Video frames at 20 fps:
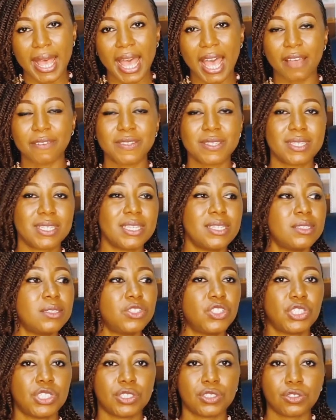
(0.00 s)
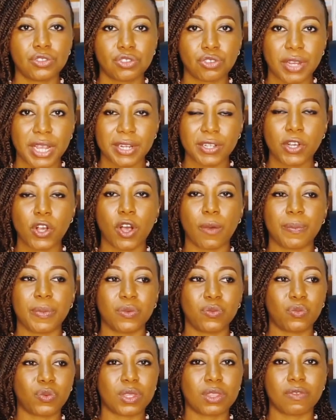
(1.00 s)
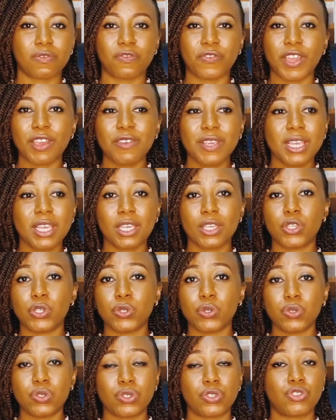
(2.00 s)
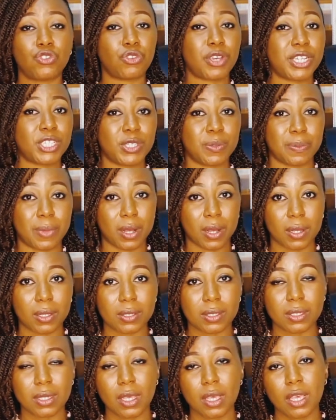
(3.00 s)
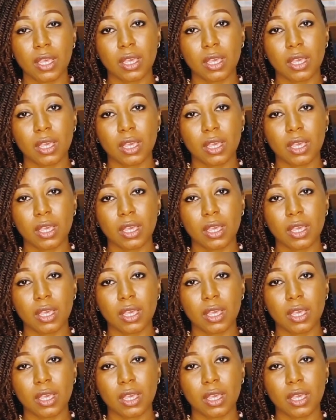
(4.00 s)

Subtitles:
I've seen children coming with very huge stretch marks